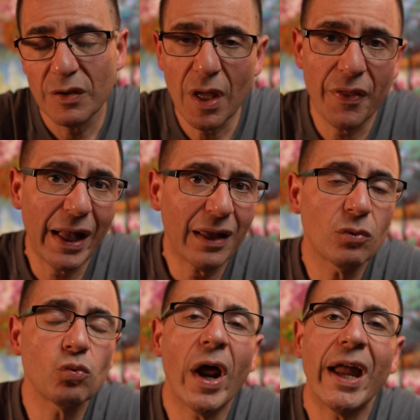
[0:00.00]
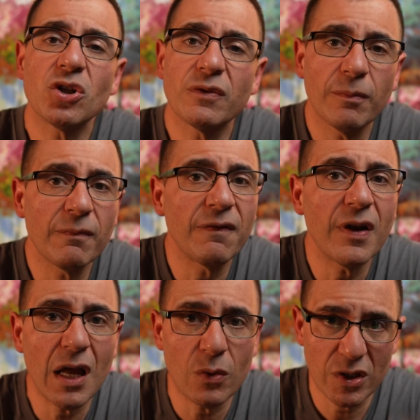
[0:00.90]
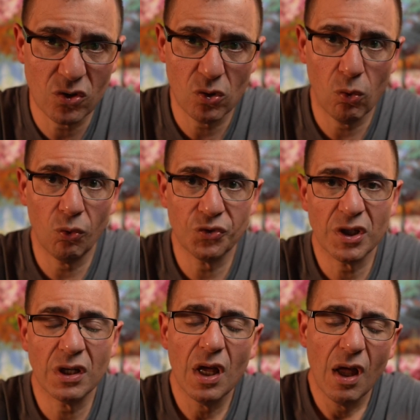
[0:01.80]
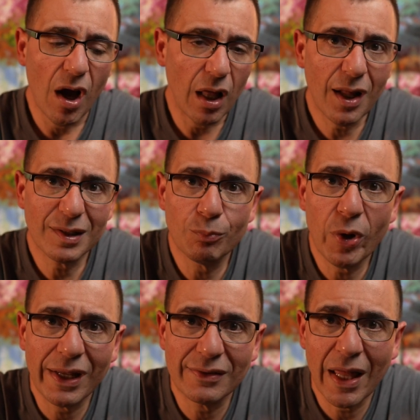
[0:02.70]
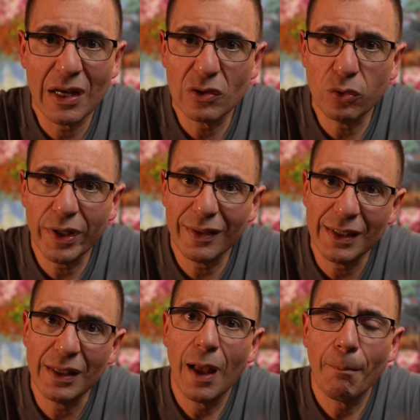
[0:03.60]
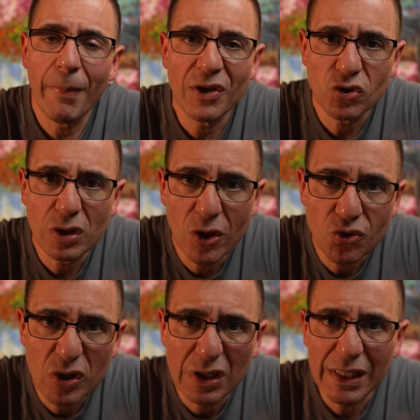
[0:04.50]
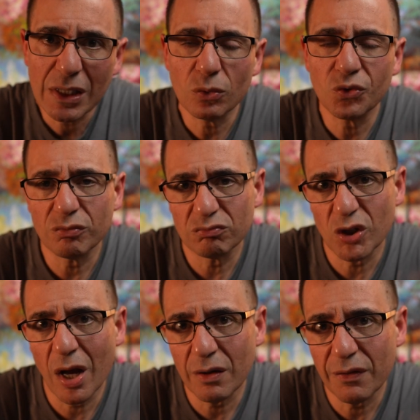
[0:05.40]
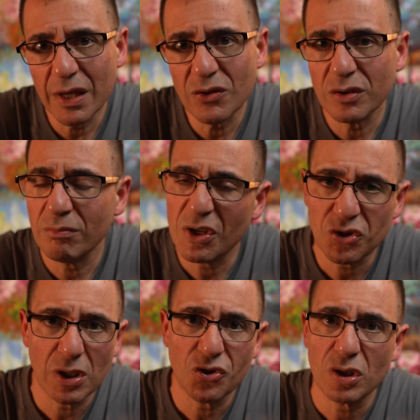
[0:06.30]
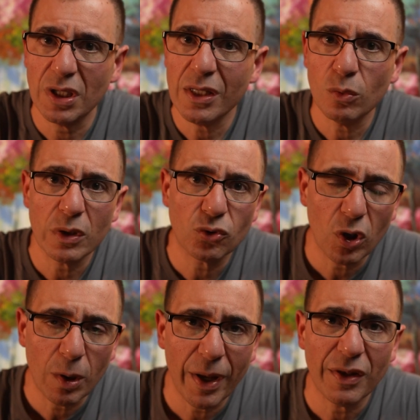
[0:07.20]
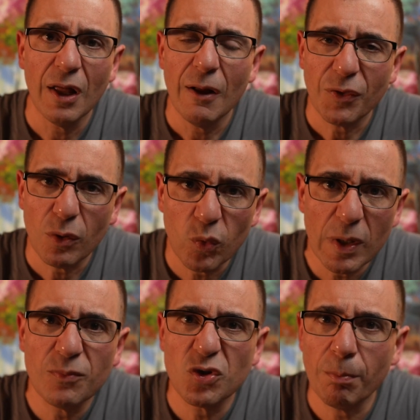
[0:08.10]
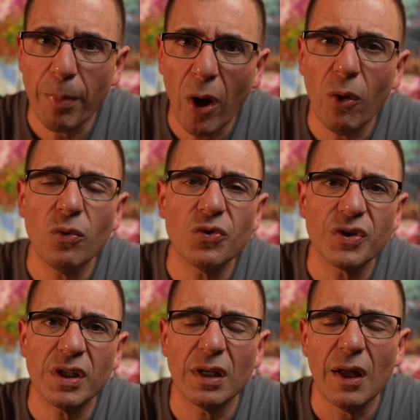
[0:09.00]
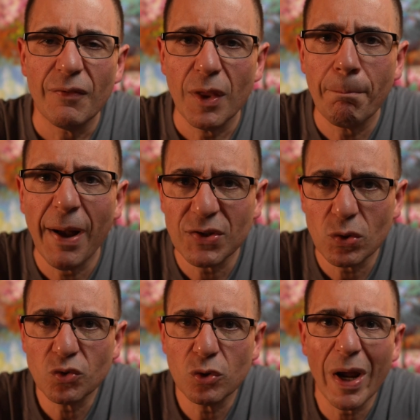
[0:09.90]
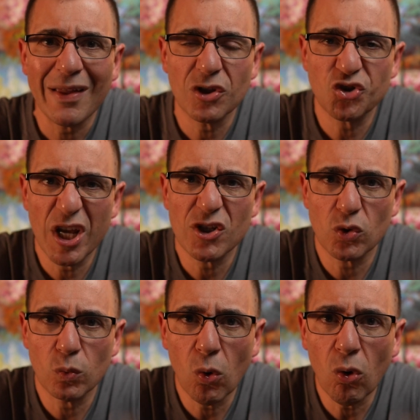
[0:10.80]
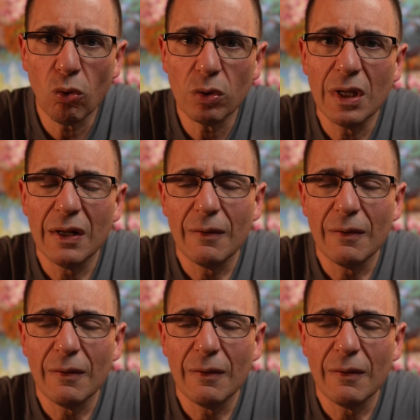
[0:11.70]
Now, that can range from various causes, and I like to break it down into looking at the musculoskeletal side of things. And musculoskeletal, we talk about the ribs, the bones, the muscles around the chest wall.